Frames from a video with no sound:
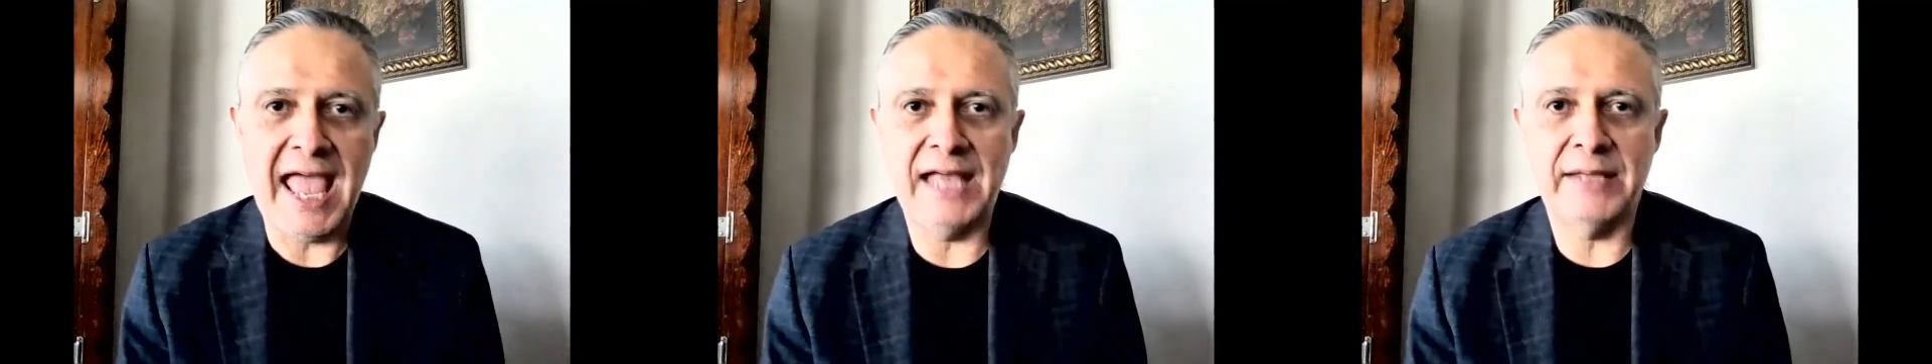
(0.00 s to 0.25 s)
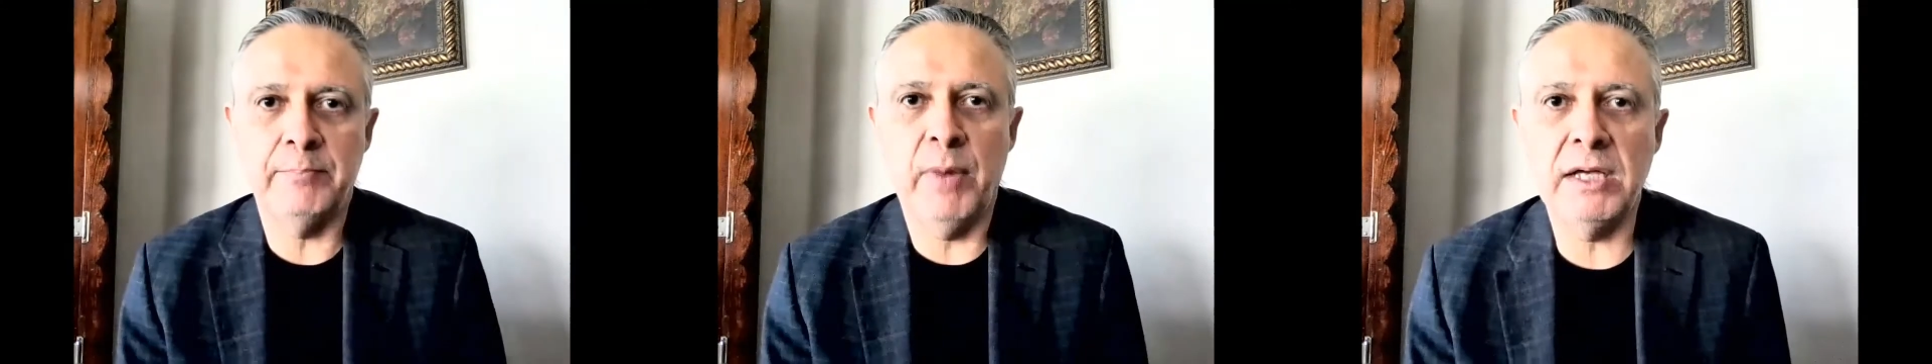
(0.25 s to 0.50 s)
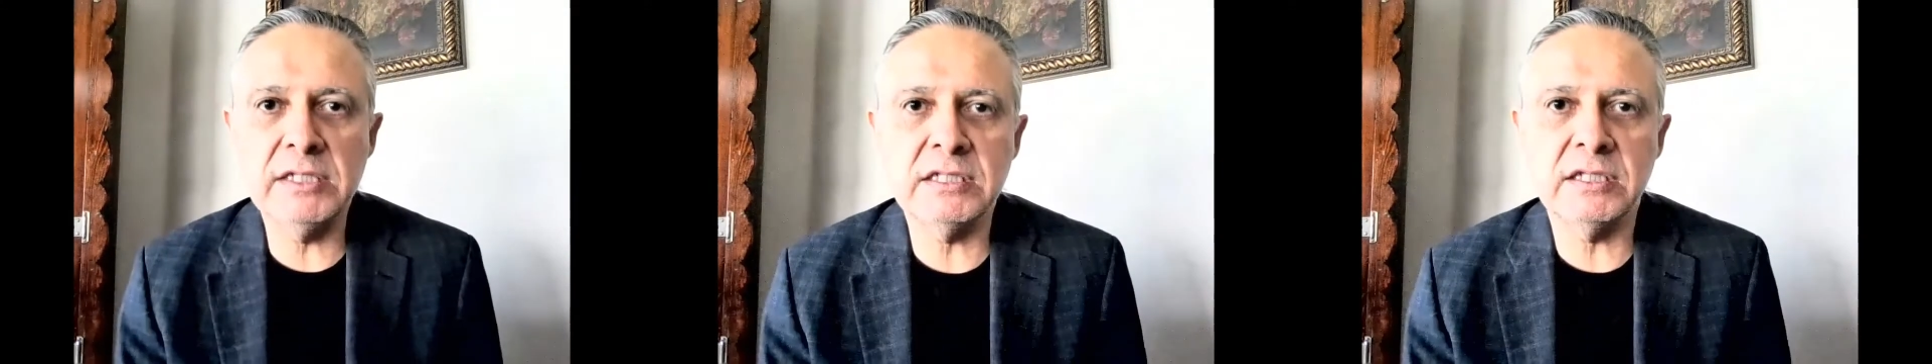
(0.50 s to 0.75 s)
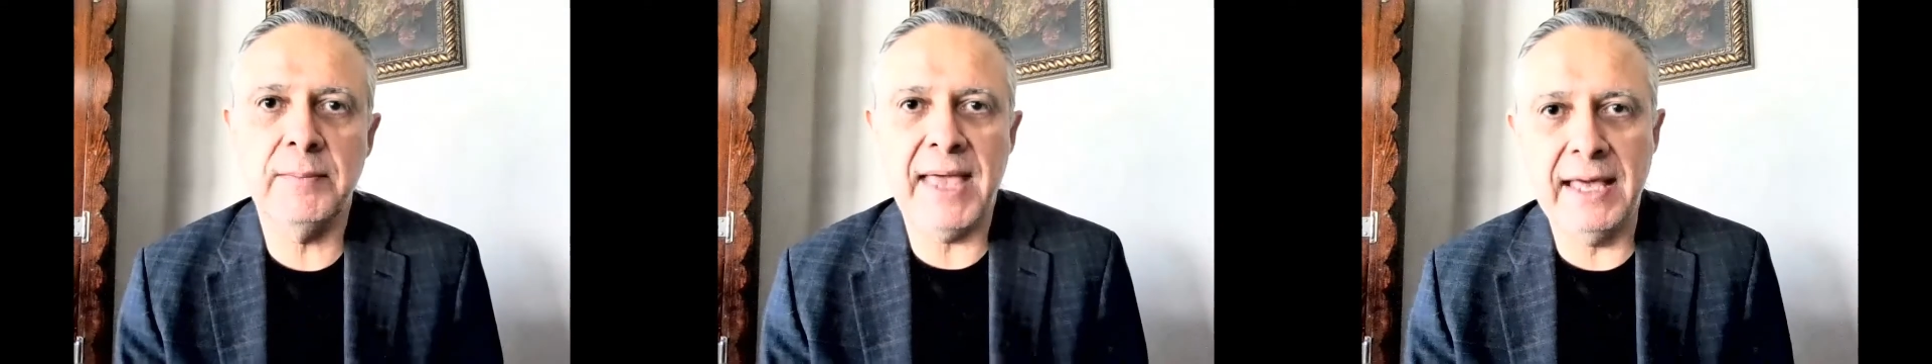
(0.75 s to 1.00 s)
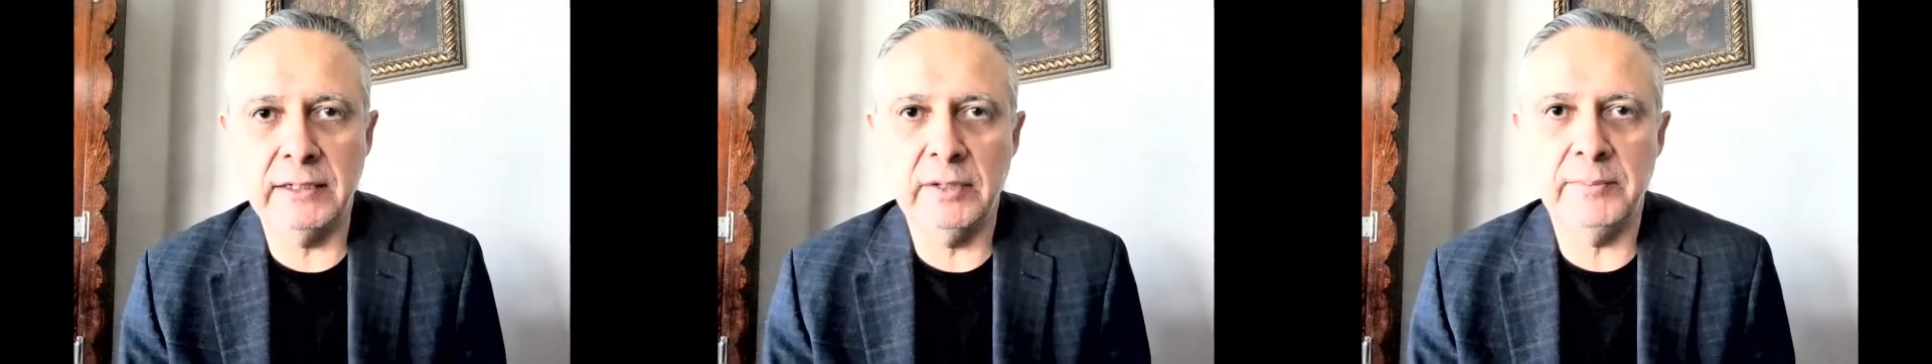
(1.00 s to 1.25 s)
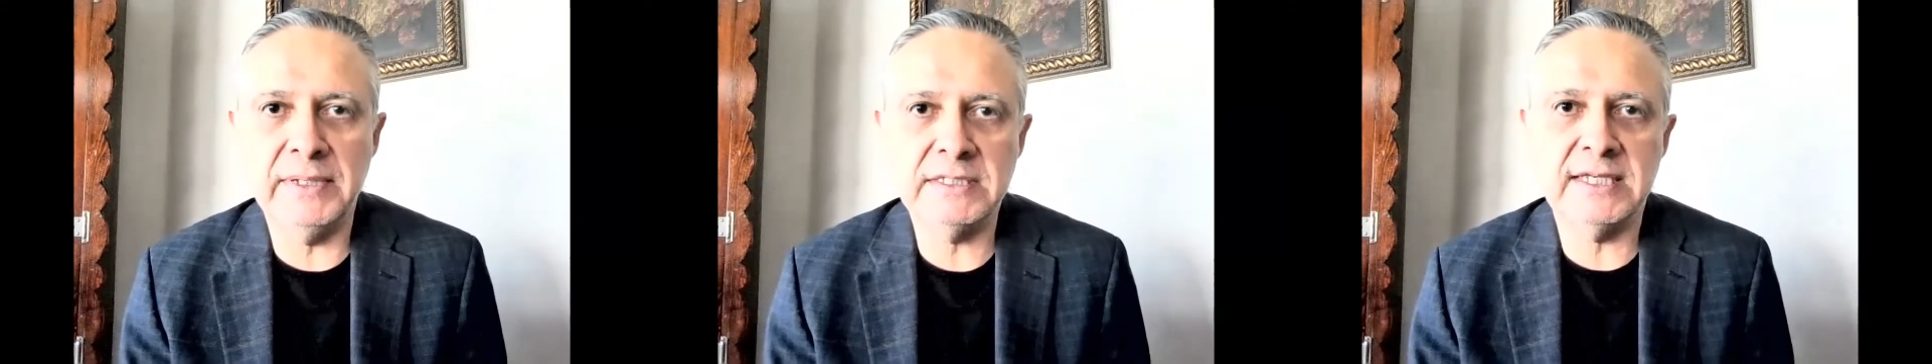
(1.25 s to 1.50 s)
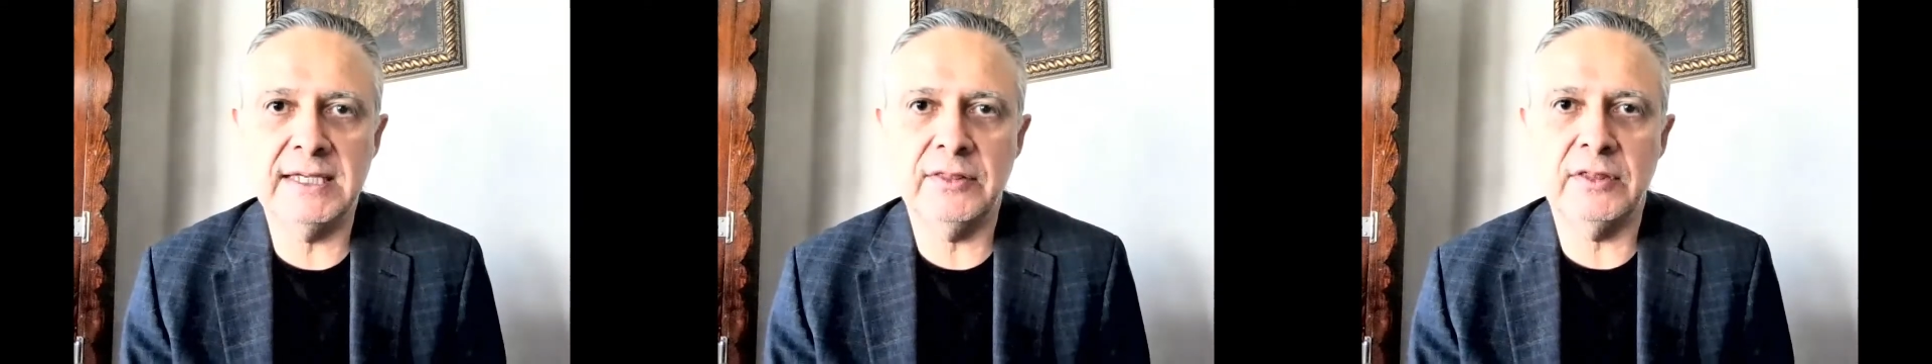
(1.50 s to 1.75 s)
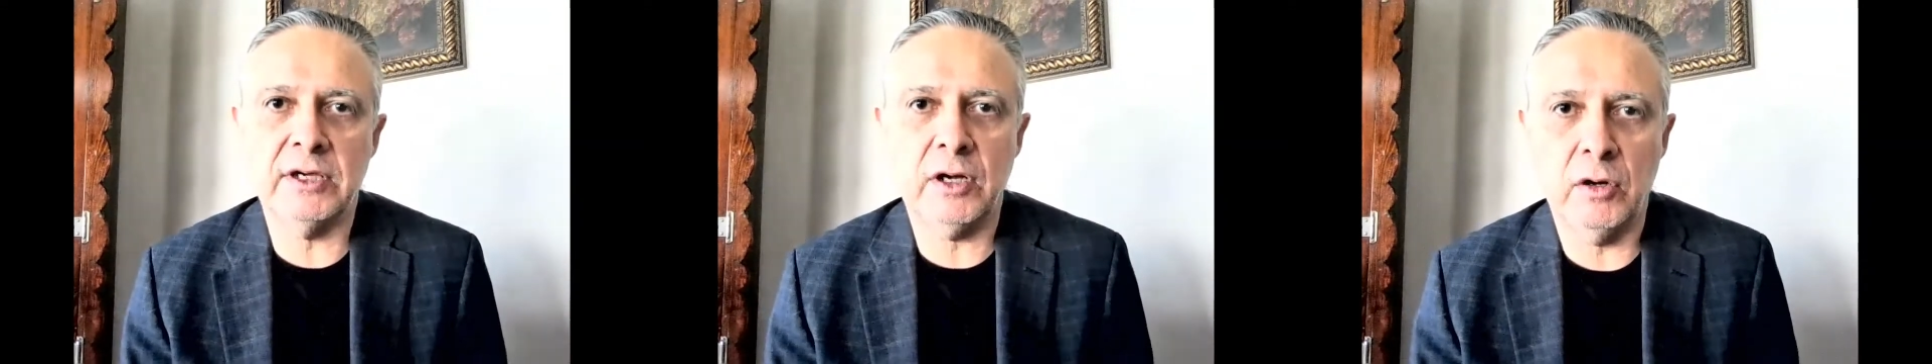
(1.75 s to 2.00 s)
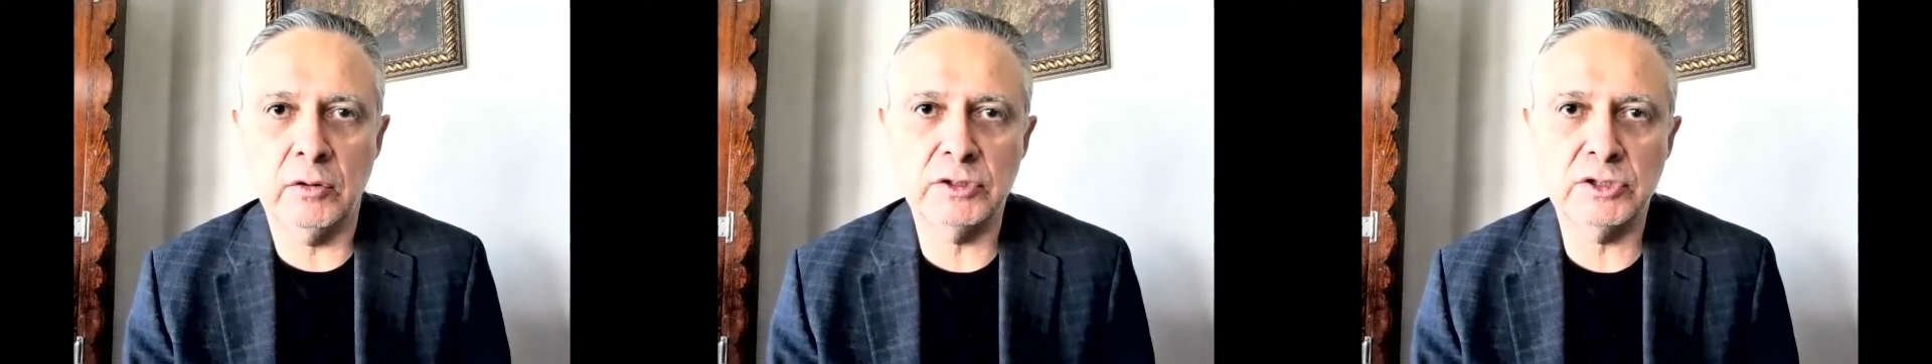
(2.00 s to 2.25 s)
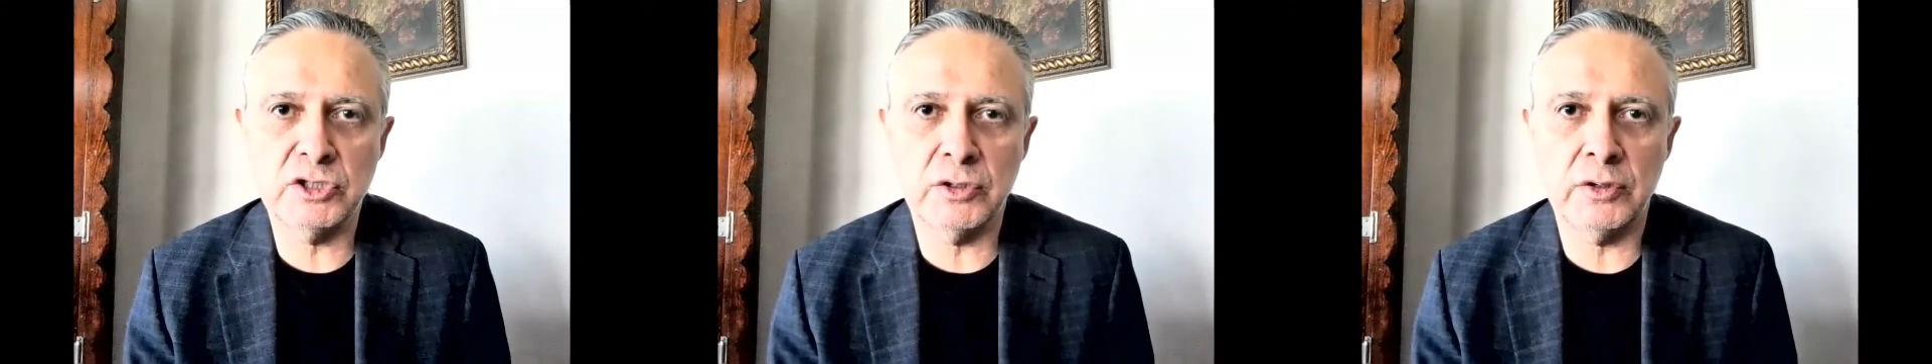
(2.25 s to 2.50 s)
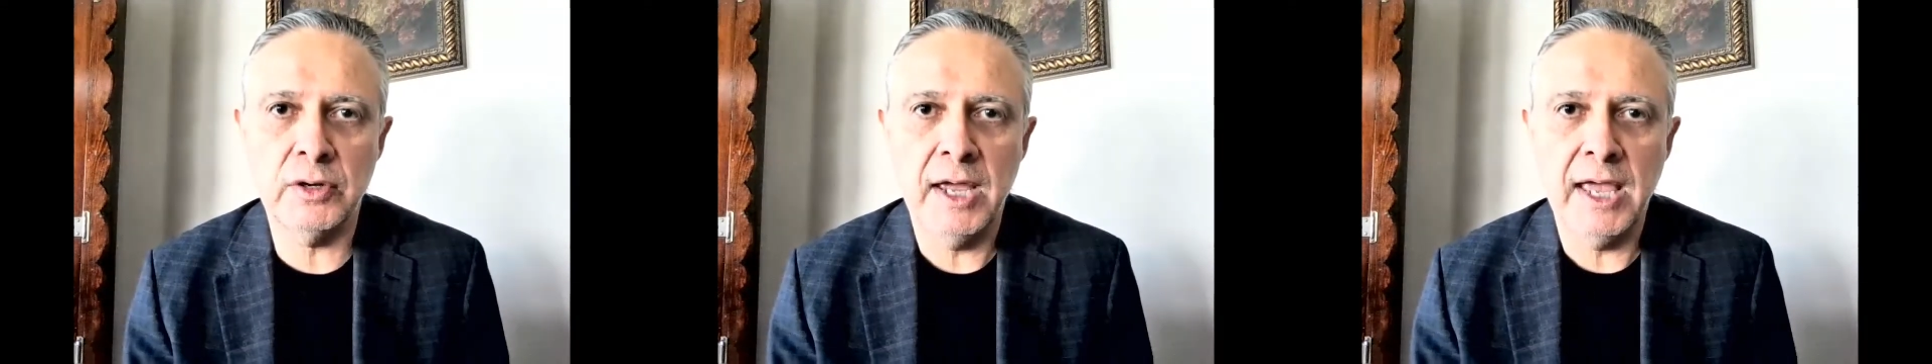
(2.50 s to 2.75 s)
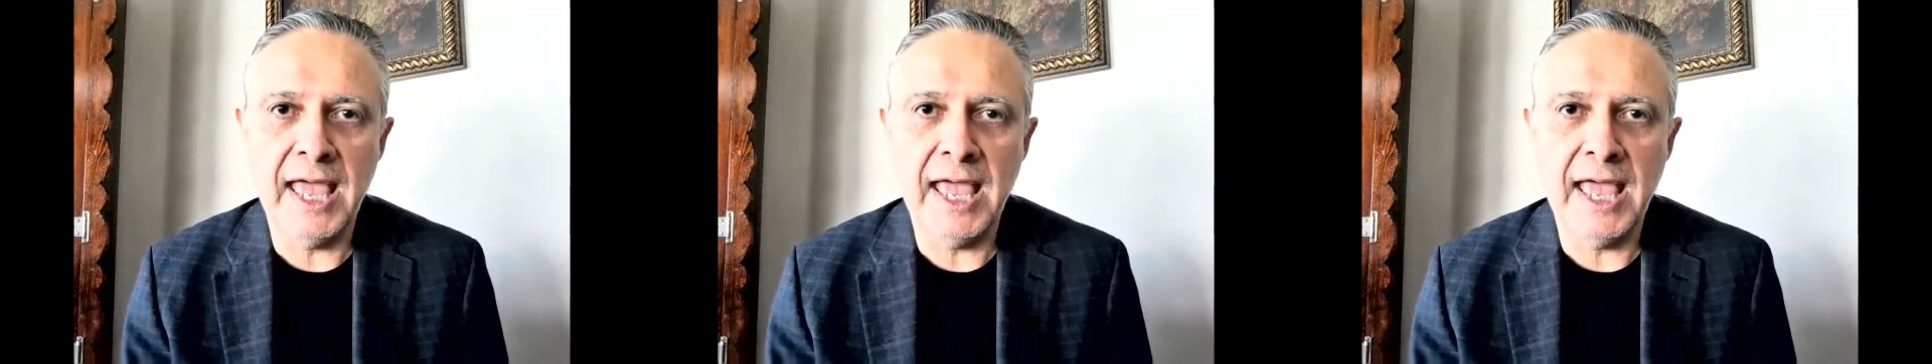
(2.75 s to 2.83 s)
and Muslim elements in the culture